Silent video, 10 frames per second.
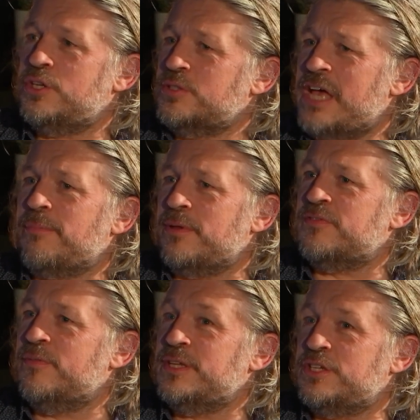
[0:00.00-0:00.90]
She was happy
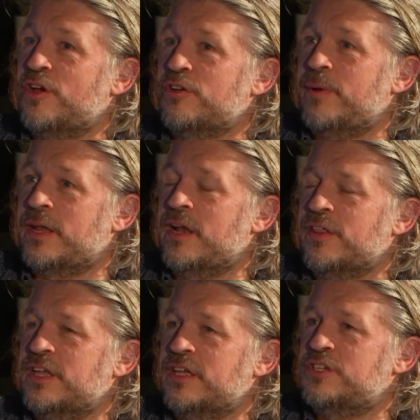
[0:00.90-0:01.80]
for me to joke about it. I
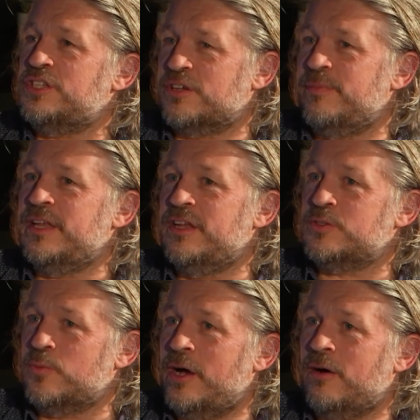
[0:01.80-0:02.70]
think she's a comedian
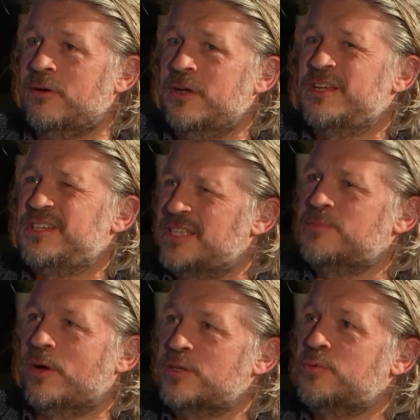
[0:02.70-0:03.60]
as well. She is
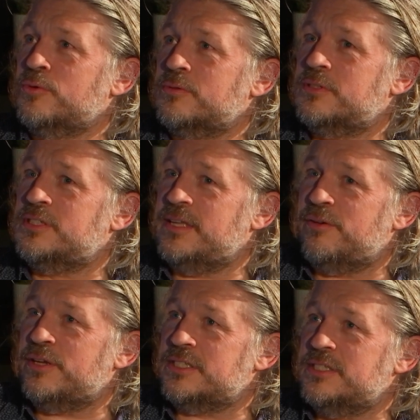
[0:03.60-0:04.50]
much more
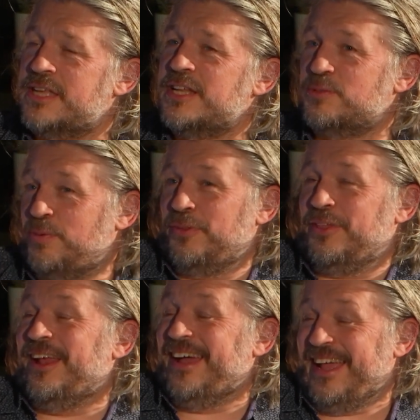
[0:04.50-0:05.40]
serious and sensible
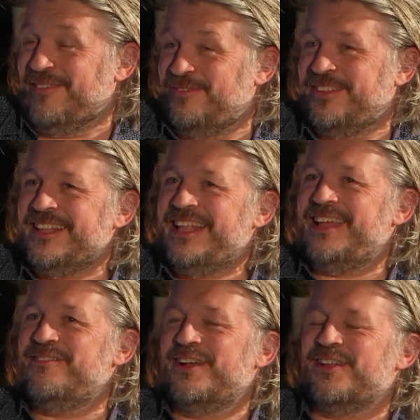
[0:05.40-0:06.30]
than I am
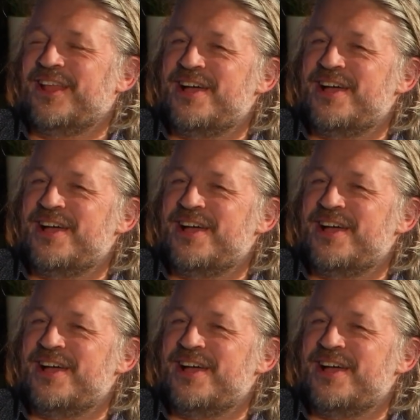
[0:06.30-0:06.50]
in real